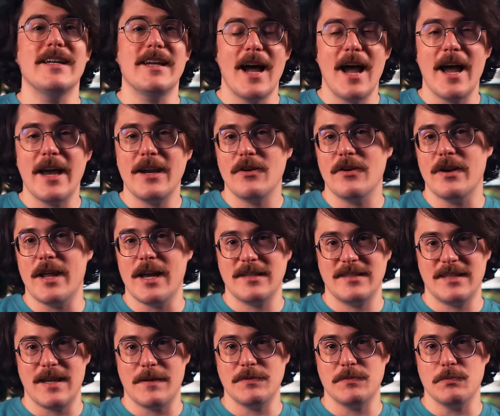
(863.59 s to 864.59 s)
guide our
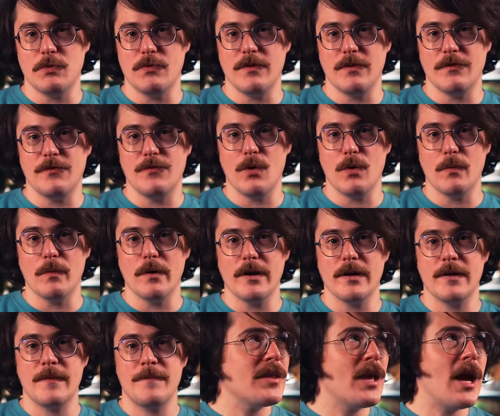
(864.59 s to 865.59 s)
next steps moving forward.